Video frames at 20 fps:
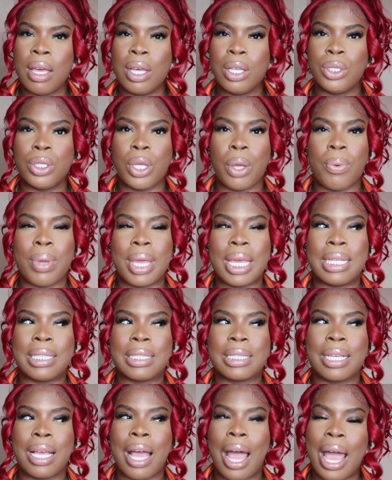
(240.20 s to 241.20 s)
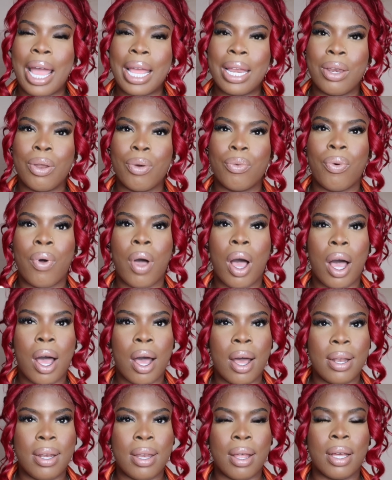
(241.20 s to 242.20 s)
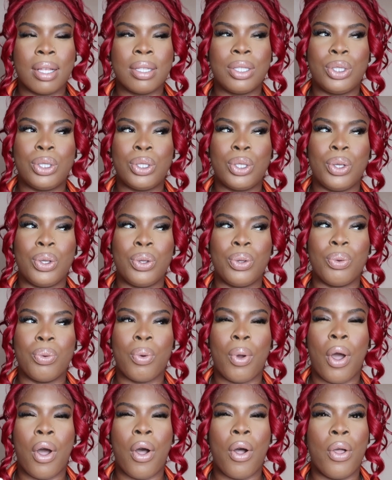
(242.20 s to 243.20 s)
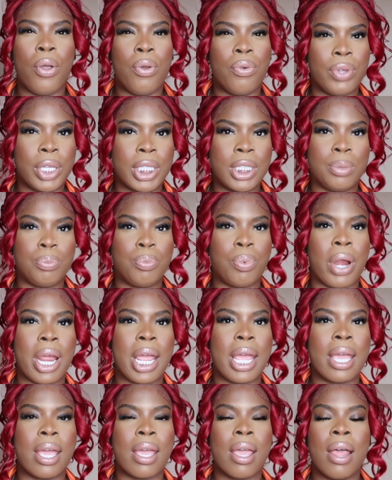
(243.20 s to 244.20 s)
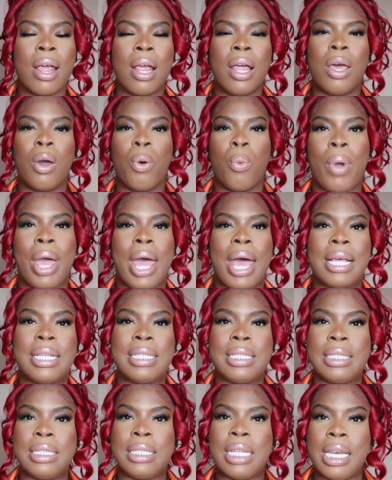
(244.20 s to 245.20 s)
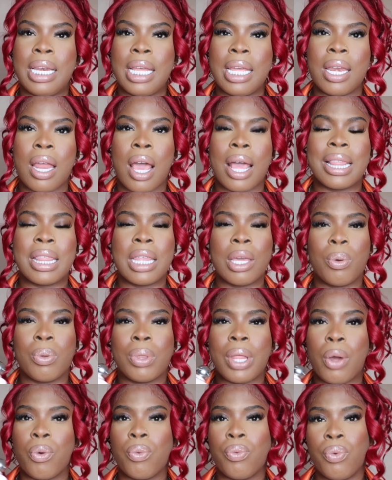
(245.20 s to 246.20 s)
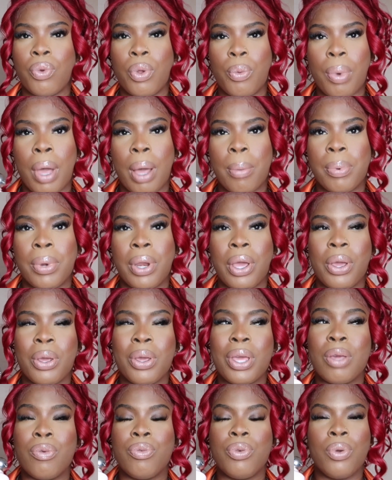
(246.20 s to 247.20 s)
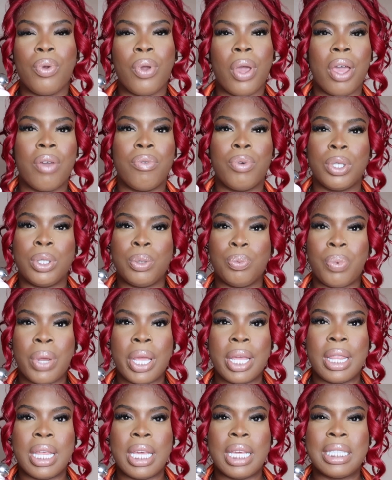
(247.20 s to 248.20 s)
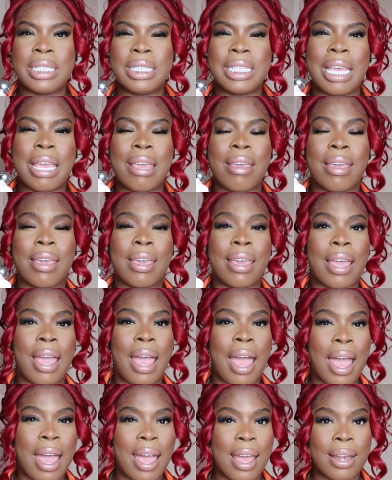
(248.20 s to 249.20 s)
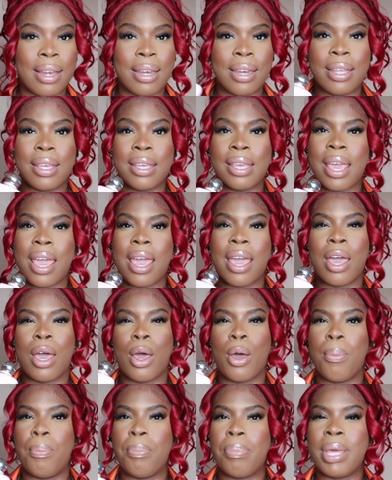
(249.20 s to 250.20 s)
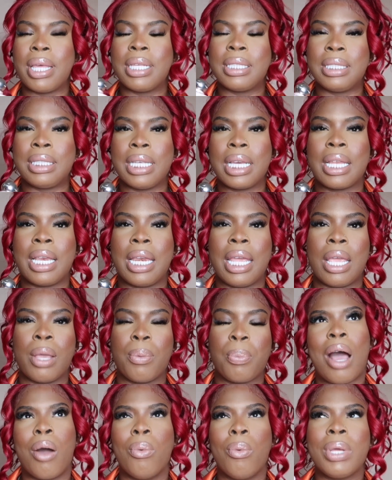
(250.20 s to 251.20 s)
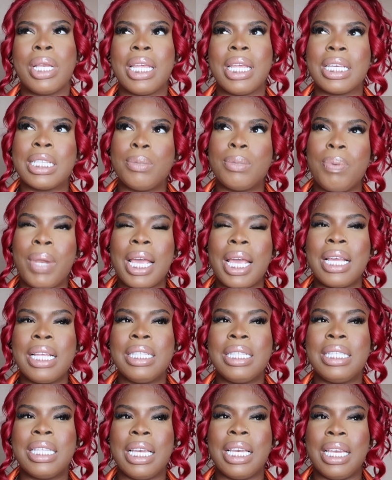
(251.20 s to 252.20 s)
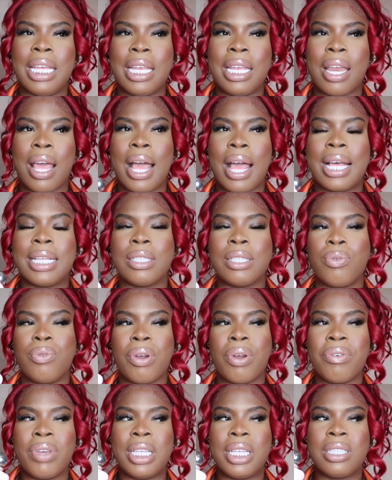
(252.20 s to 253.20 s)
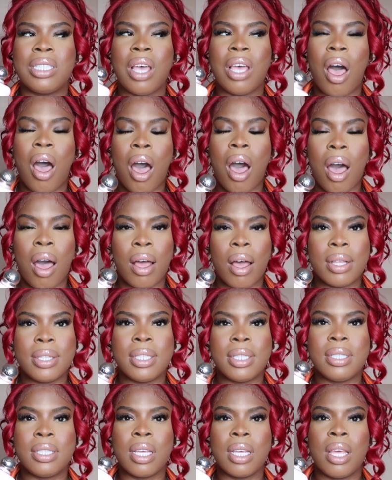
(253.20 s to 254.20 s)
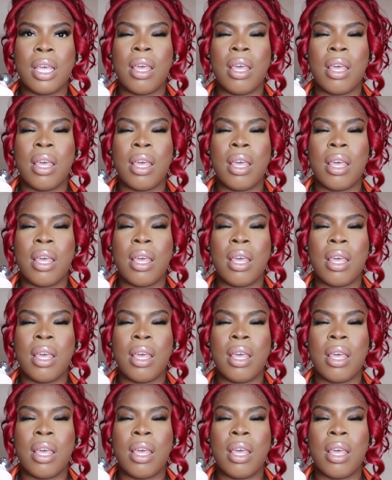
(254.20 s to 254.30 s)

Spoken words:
so it's kind of harder to overspray, whereas Delina, I think with that rhubarb note, if you overspray this it can get a bit sickly. I would explain Delina as a very tart,